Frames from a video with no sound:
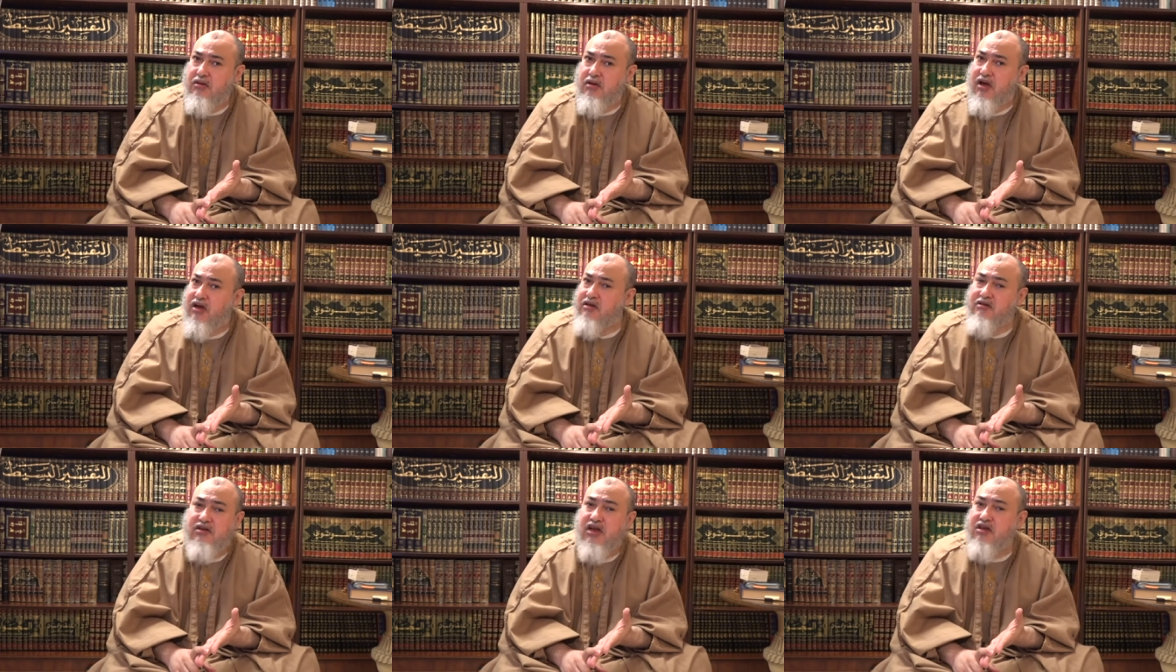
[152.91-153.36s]

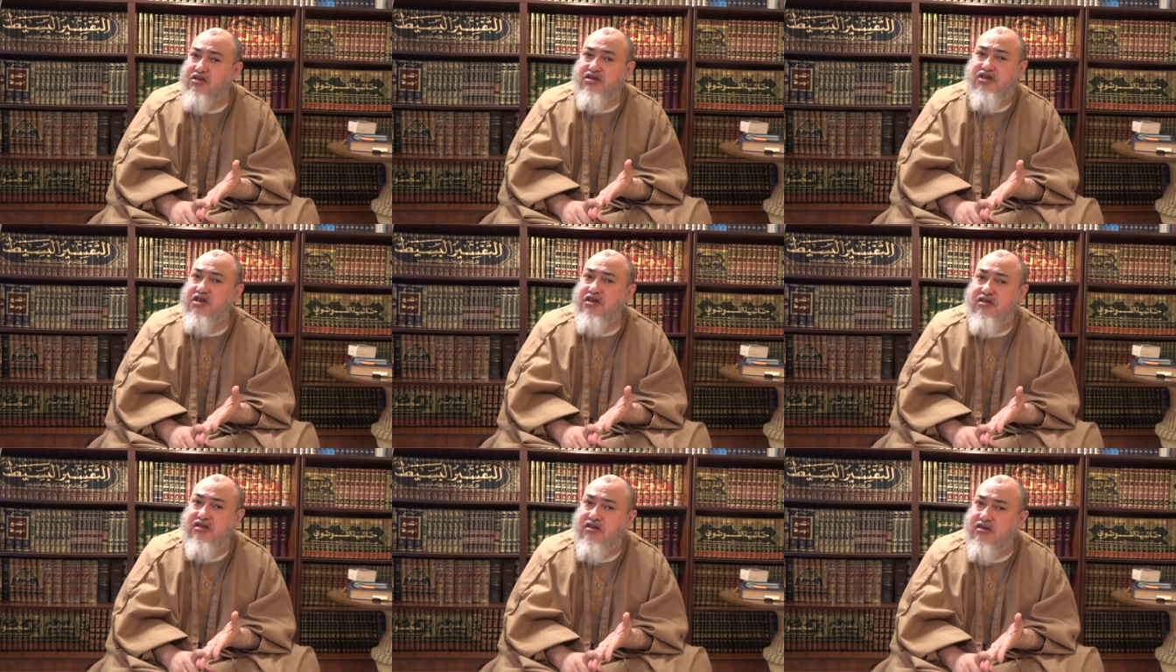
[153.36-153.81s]
And that
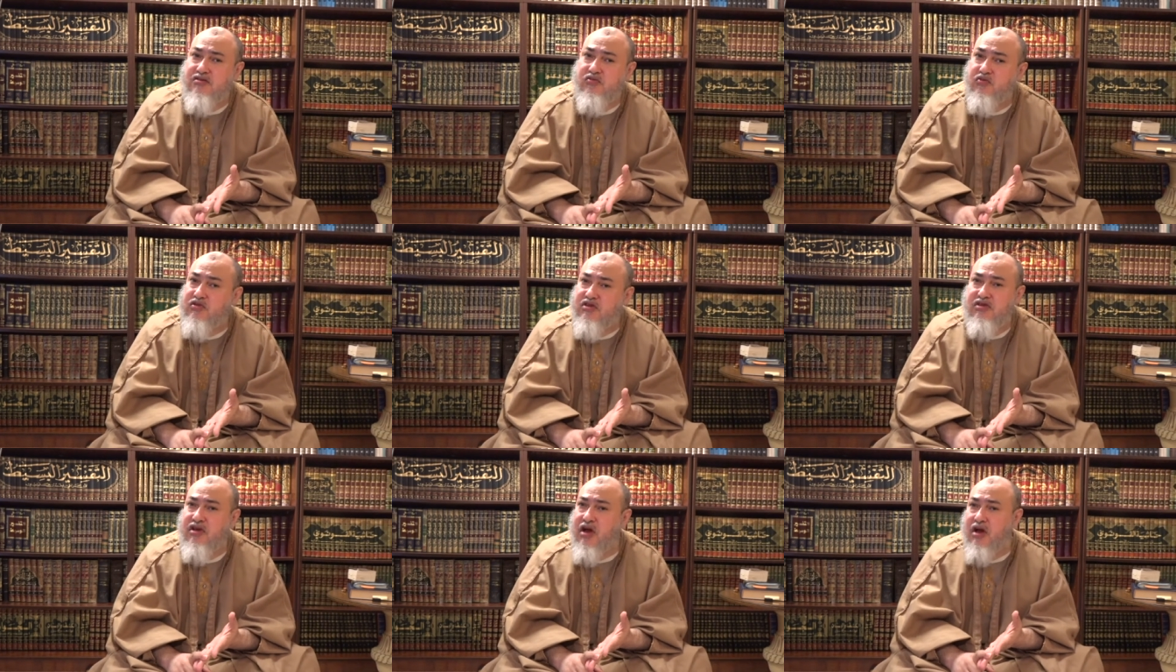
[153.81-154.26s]
Jesus
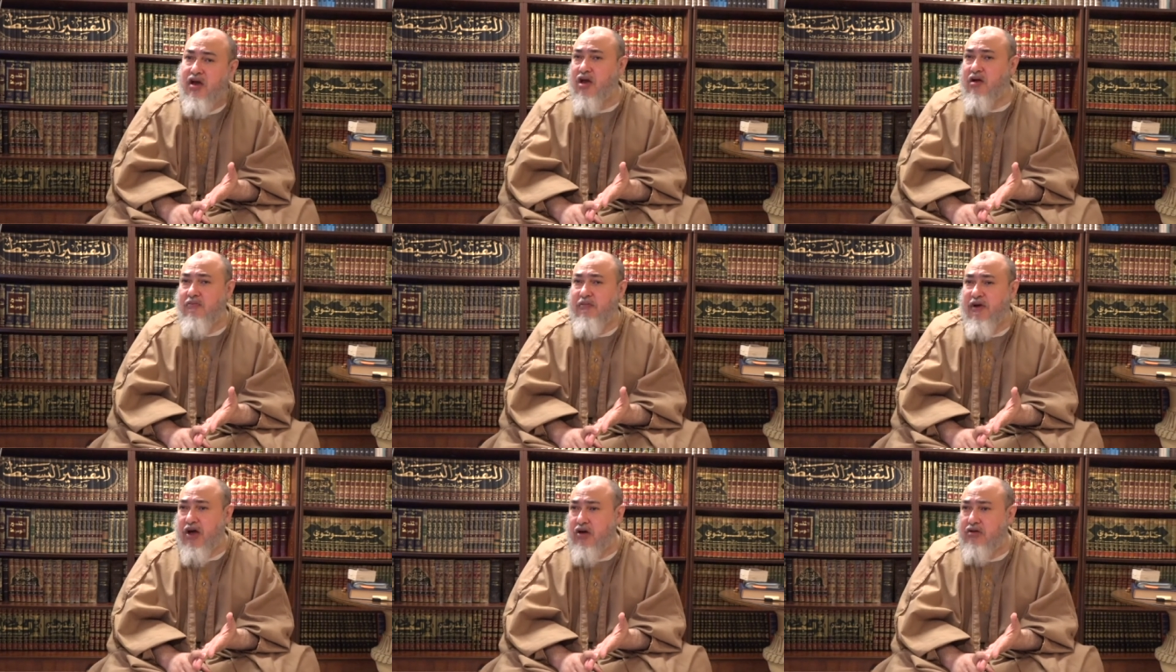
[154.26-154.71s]
was not
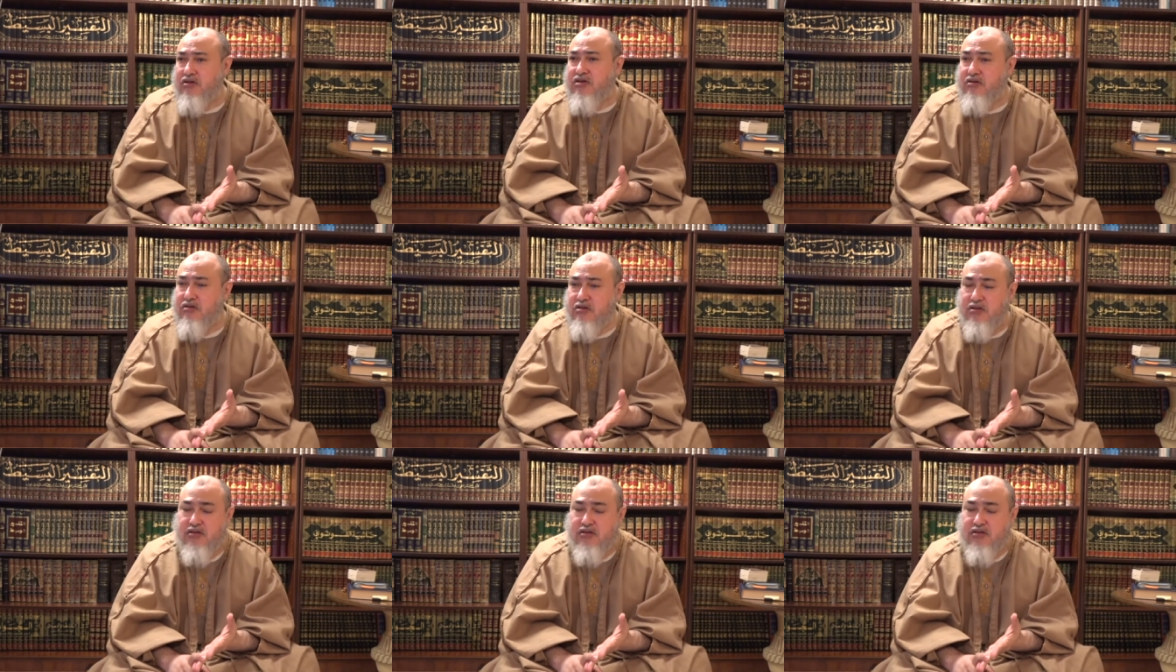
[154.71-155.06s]
about